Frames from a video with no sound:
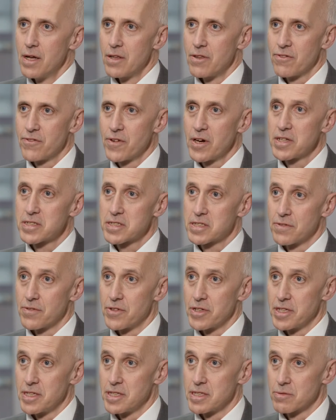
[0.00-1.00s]
The first of
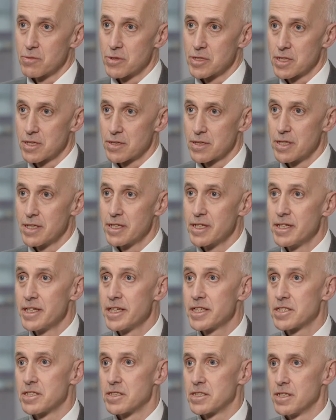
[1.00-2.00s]
these was an
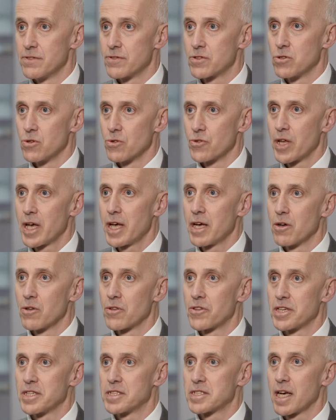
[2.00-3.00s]
initiative called the
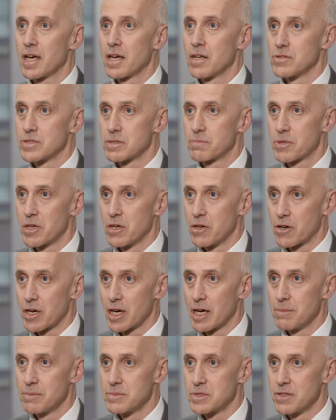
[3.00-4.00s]
Healthy Towns
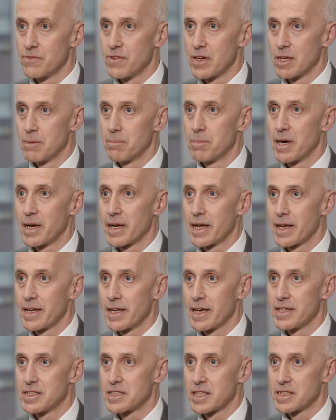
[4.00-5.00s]
Programme, developed by
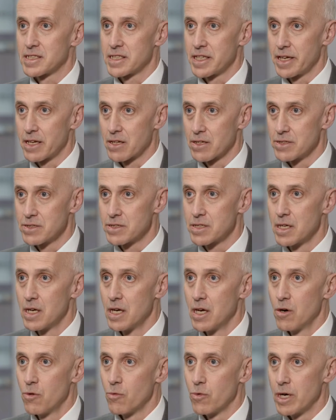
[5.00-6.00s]
NHS England,
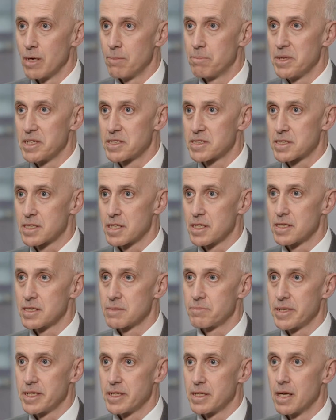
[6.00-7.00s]
where Bicester has
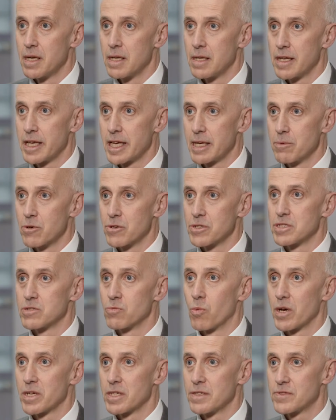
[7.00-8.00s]
been labelled as
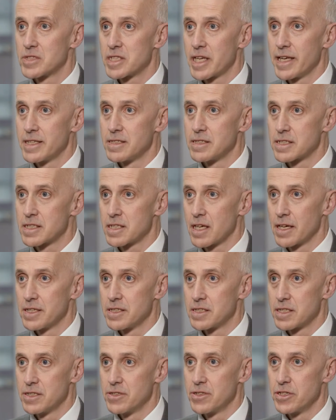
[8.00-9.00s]
one of 10
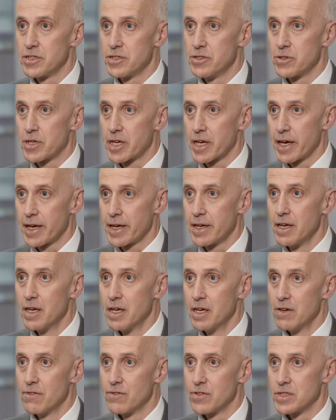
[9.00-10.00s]
sites in the UK
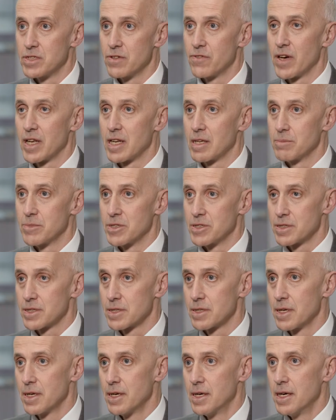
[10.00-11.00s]
for development.
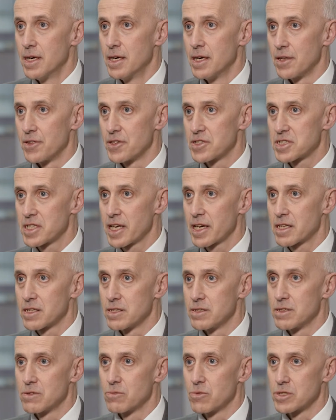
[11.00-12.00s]
And the
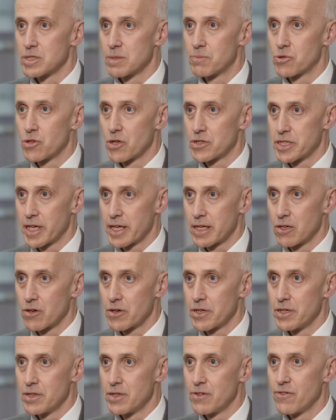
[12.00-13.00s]
second was a project
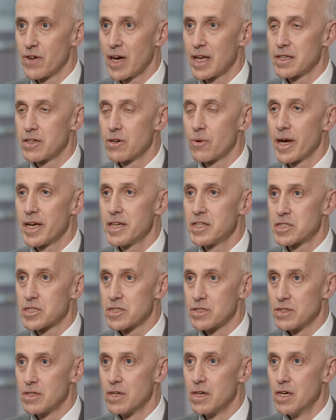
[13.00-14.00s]
looking at the
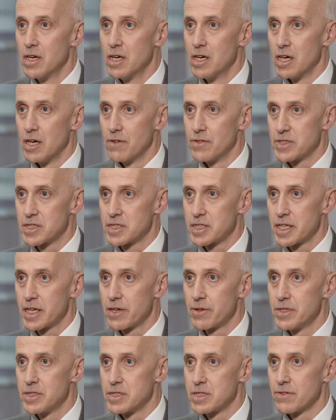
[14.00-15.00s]
valuation of a
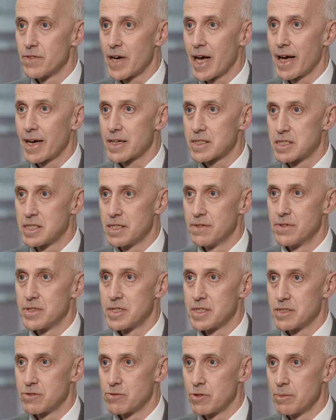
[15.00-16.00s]
series of
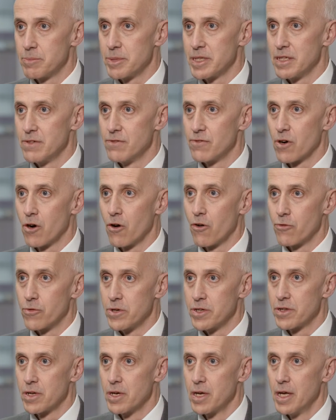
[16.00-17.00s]
activities we've been involved
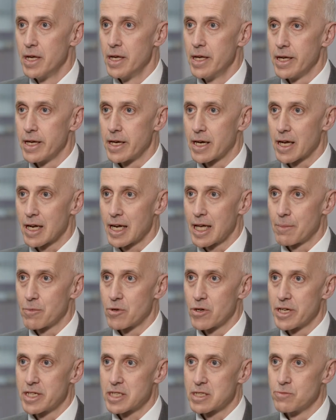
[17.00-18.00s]
with in
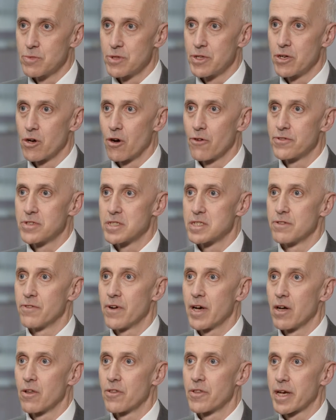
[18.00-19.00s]
collaboration with the Office of
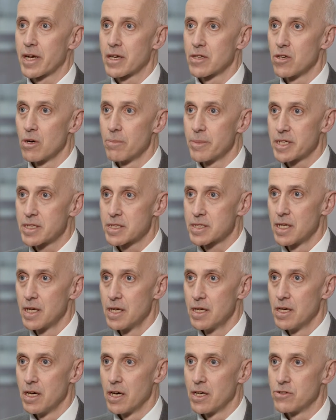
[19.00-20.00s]
Health Economics
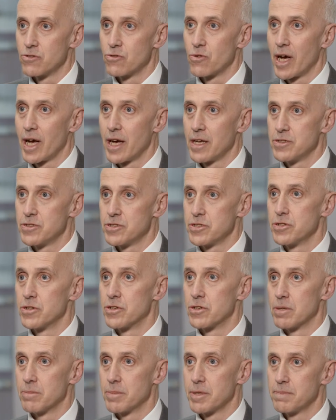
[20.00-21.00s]
and RAND
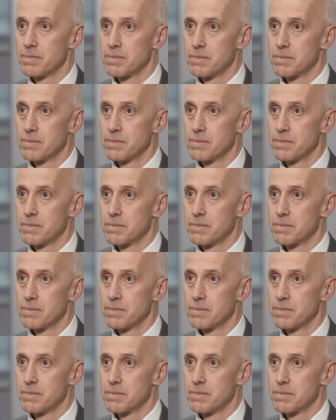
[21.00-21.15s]
Europe.